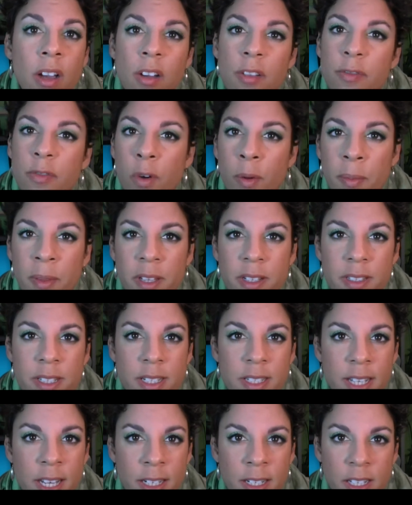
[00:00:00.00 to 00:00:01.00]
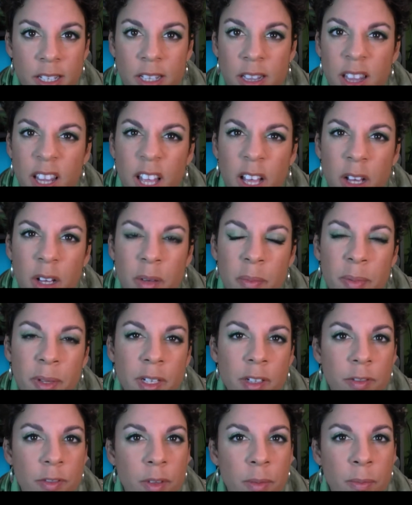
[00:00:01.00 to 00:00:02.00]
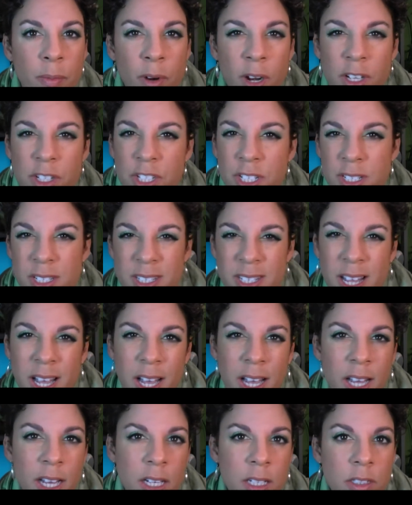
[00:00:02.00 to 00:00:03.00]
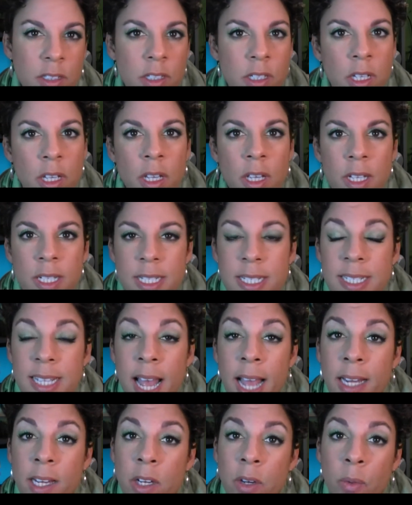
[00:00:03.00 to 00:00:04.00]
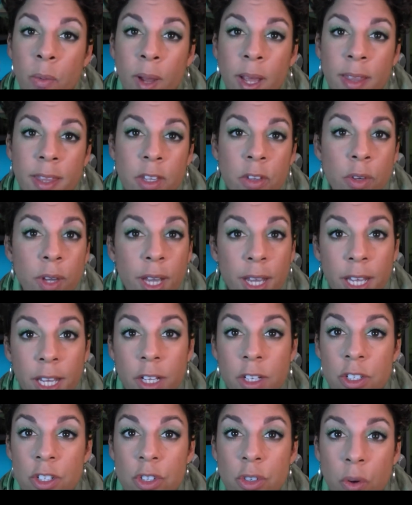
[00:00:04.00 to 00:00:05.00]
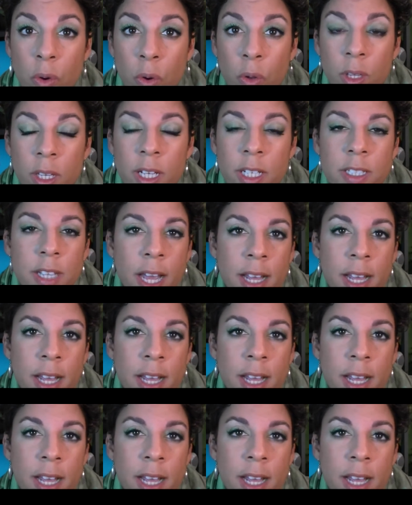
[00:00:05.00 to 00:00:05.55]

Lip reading: formulas that tend to clump, and if the brush is not designed in a way that you can control it,